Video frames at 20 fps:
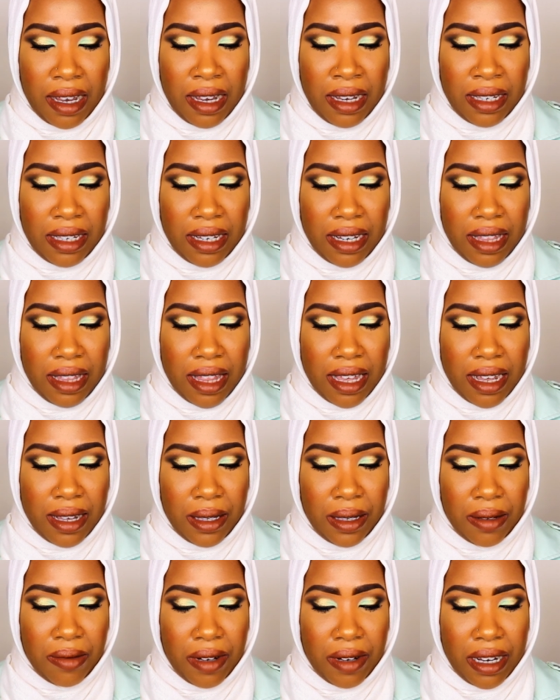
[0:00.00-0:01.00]
is it
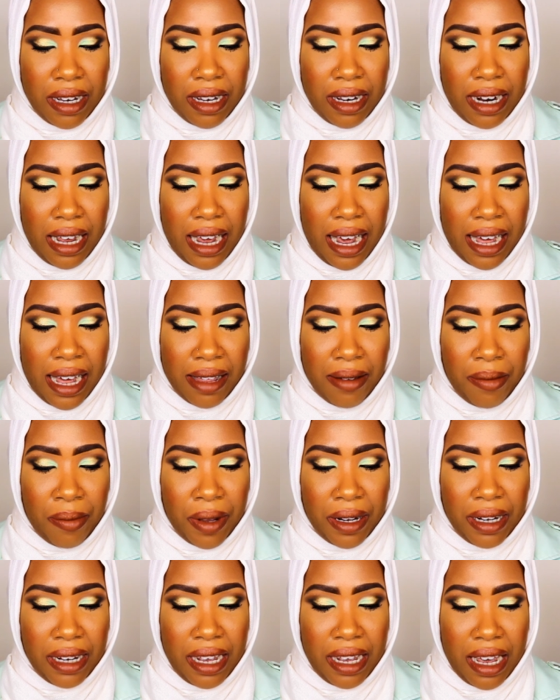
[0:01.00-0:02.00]
this one? I
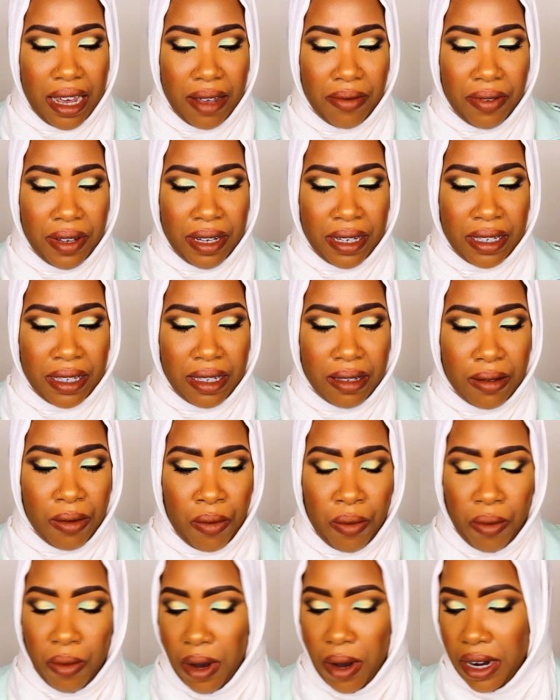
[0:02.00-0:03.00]
believe it's
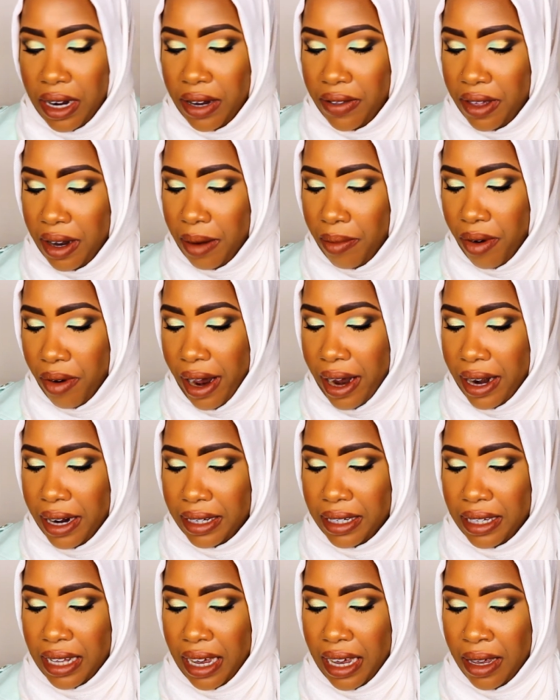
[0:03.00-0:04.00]
one of their
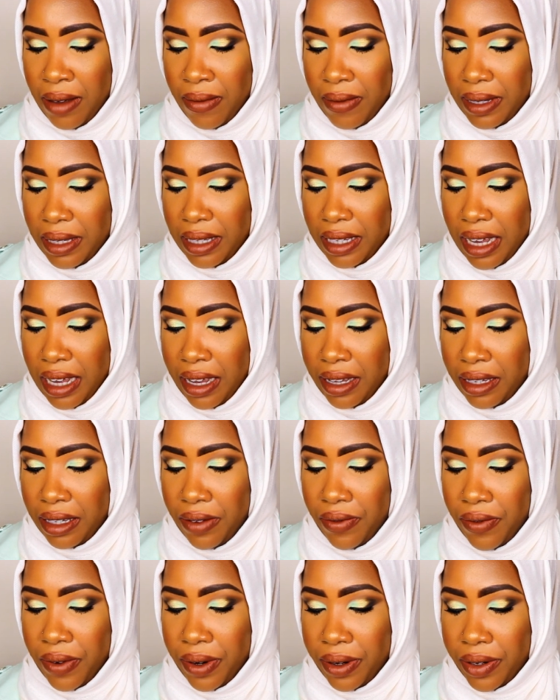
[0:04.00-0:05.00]
products that even
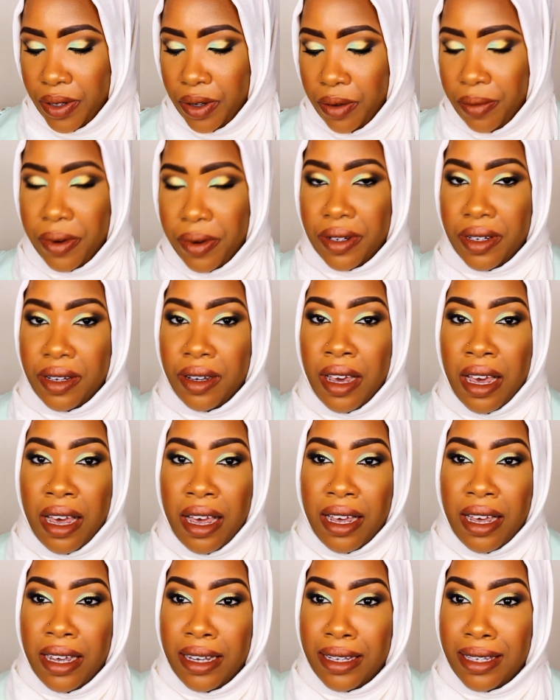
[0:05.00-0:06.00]
says if you're super
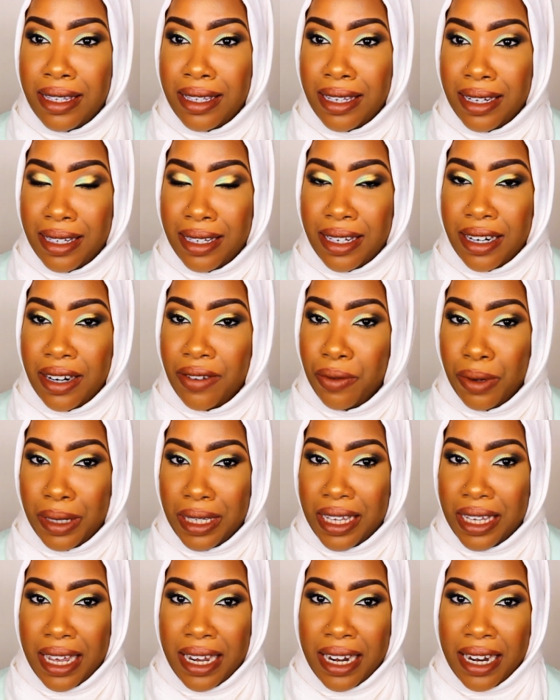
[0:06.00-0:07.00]
sensitive
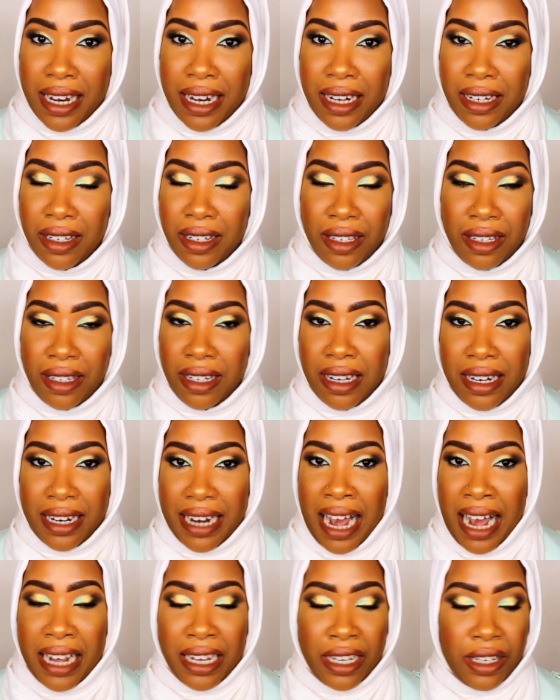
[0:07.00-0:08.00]
with skin to
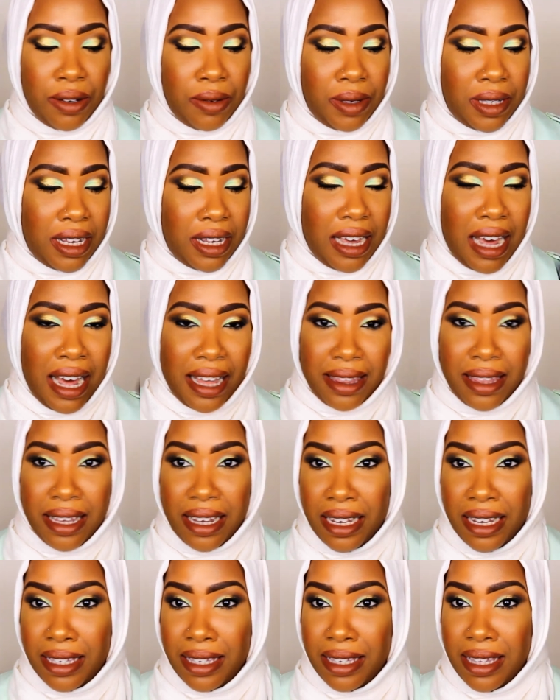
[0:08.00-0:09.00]
not use it. I
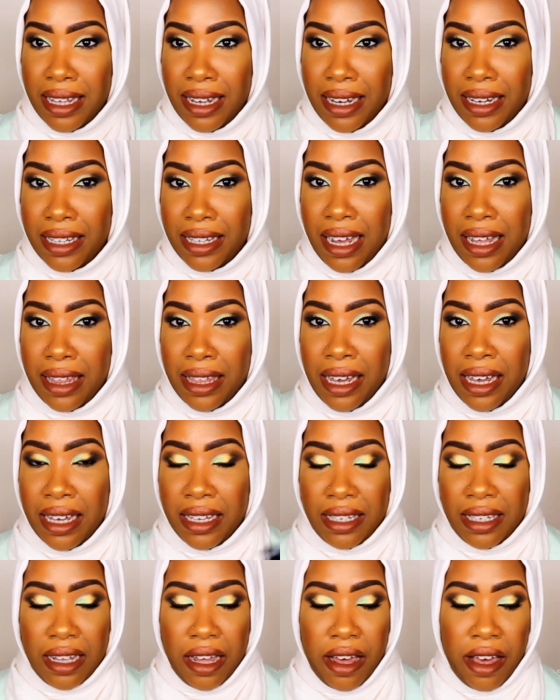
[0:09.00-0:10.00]
think it's this. I think
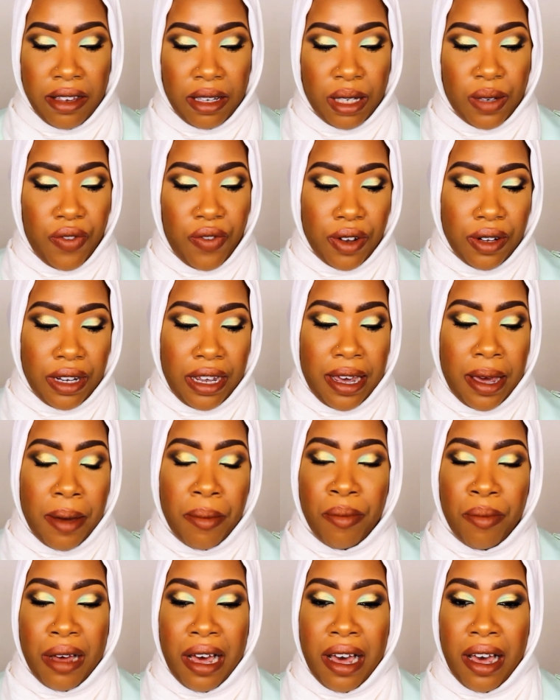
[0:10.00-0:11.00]
it's an
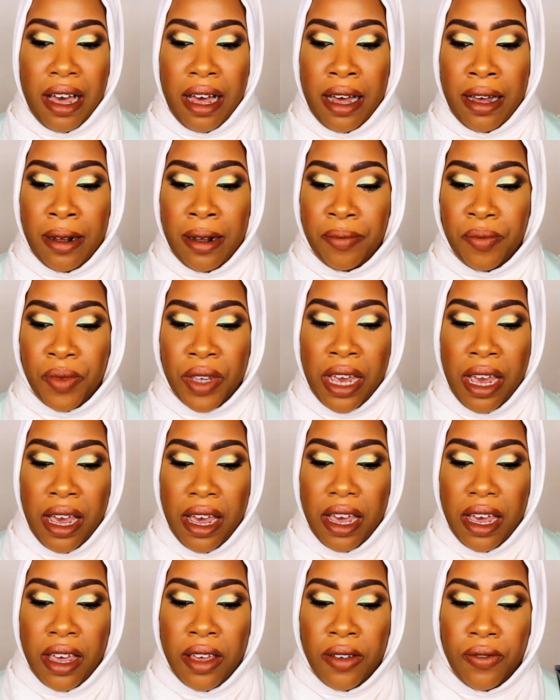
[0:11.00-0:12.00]
exfoliant, but
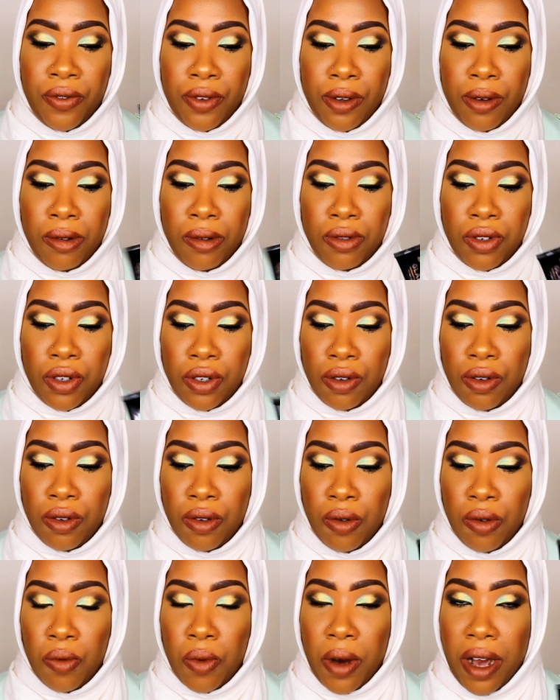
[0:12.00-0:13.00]
if you
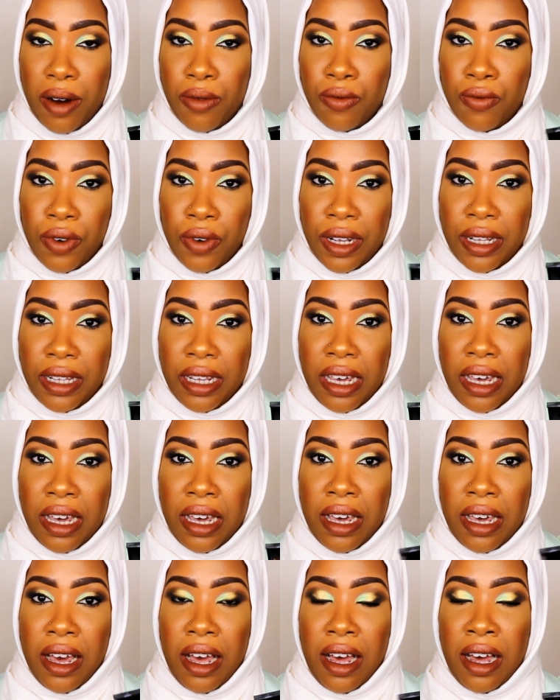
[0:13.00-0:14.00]
do want
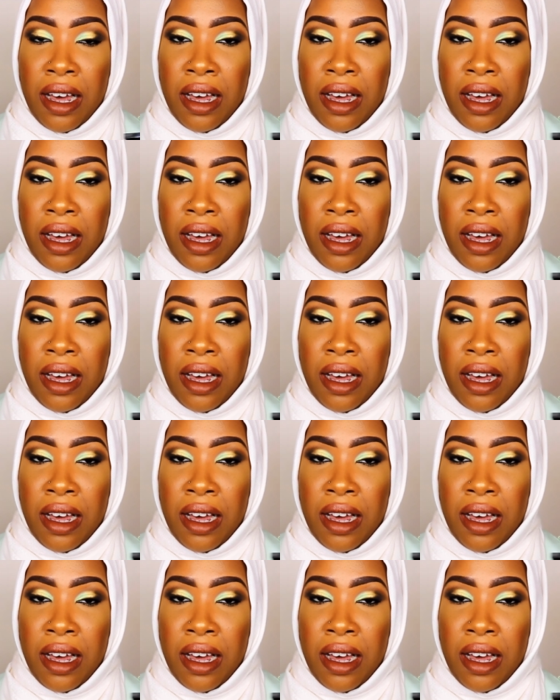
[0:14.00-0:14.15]
really